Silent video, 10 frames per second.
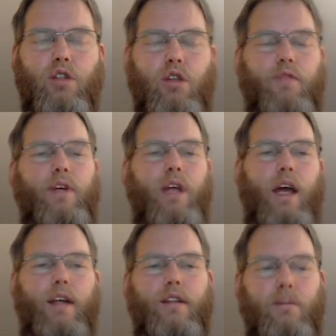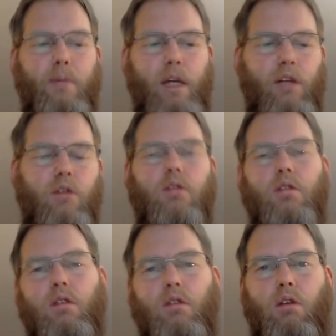software like Sibelius
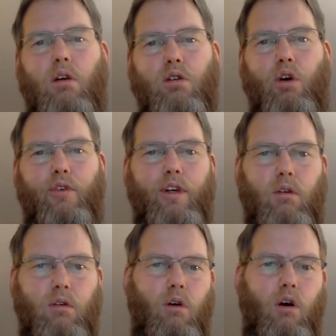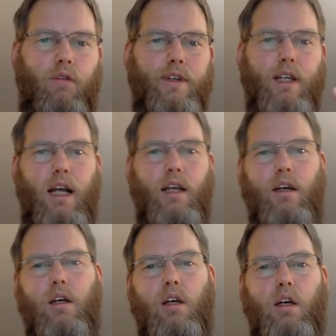or Dorico or Finale,